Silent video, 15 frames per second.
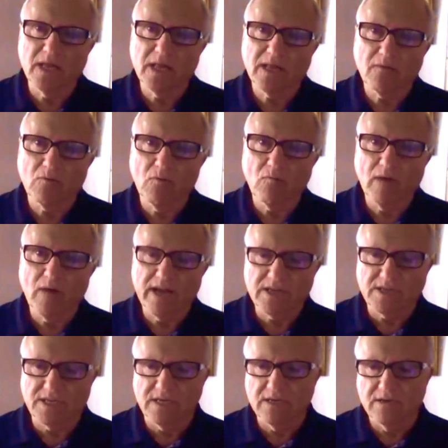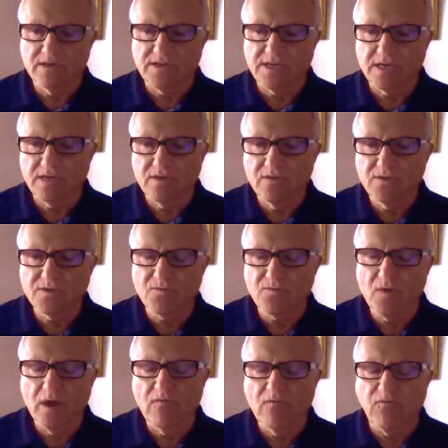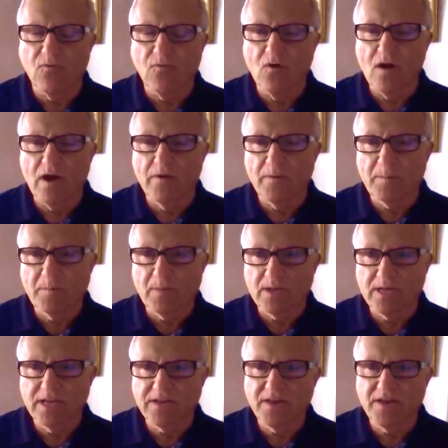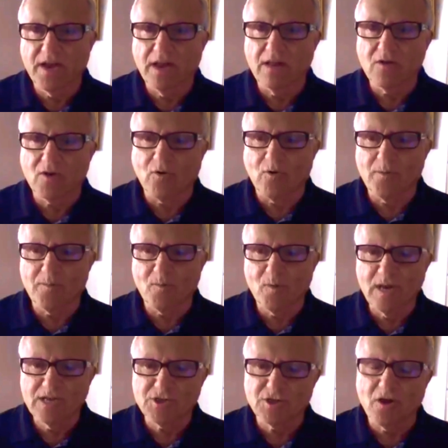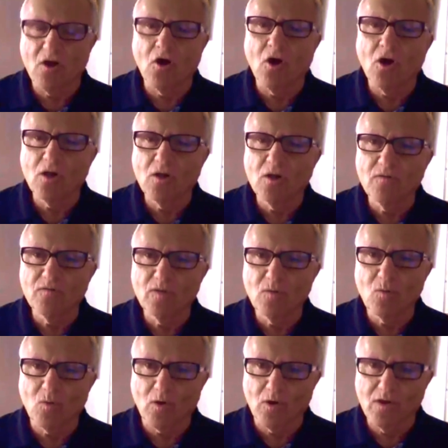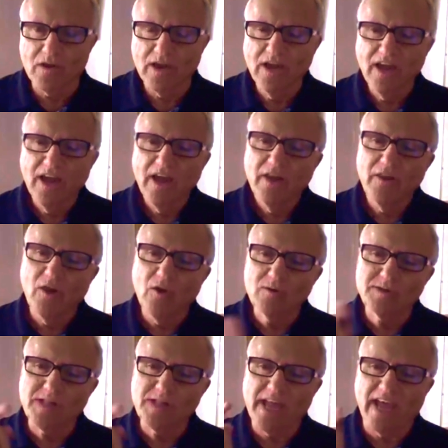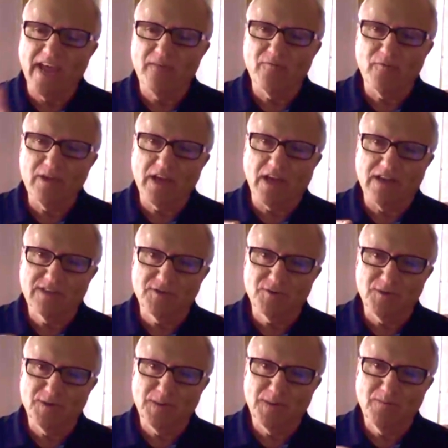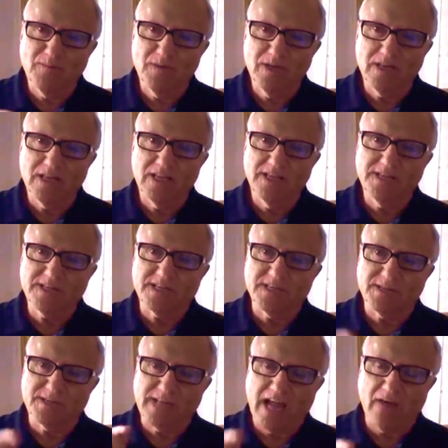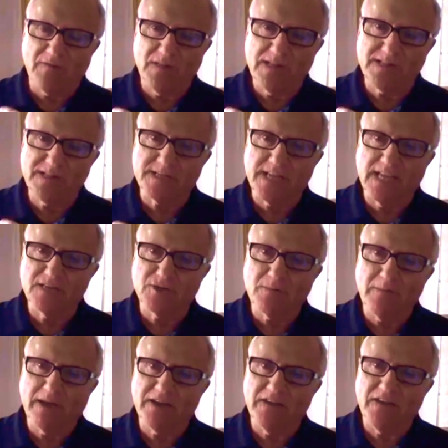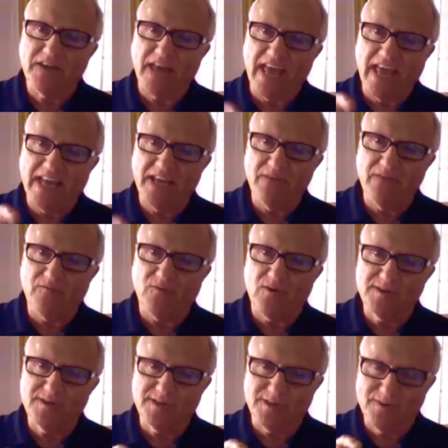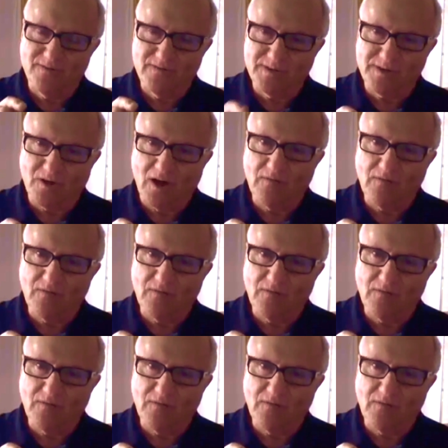like Rex Tillerson, who's run a $400 billion corporation all over the world, knows every country in the Middle East and Southeast Asia better than any Foreign Service